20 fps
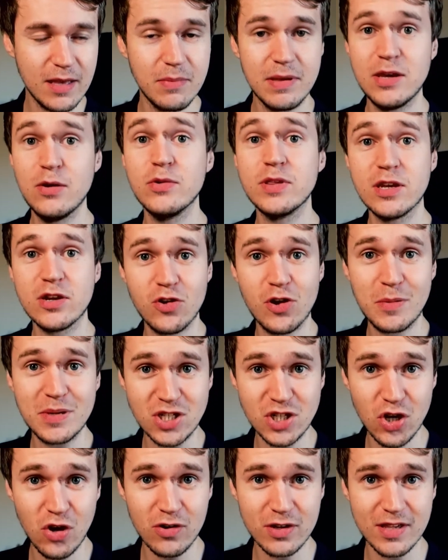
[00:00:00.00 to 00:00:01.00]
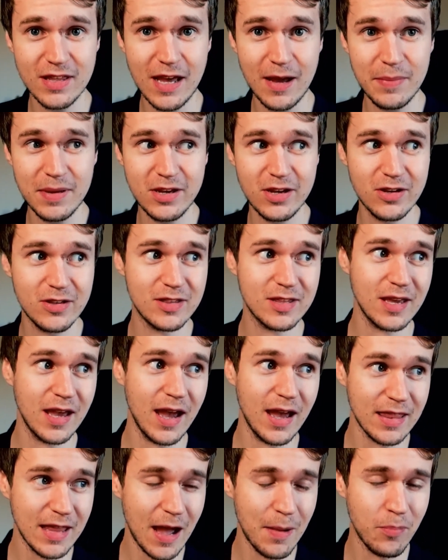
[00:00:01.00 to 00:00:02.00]
He was incredibly shocked at that because
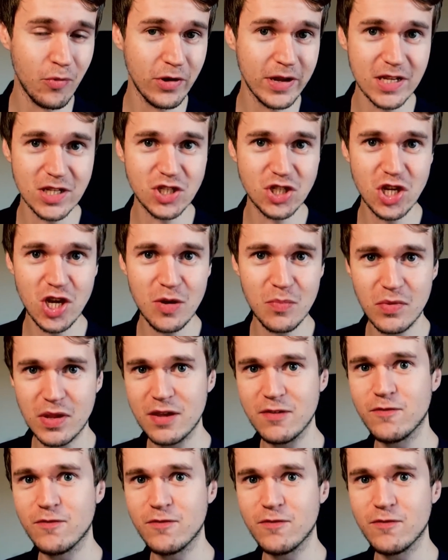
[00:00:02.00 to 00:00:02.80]
at that point in Germany,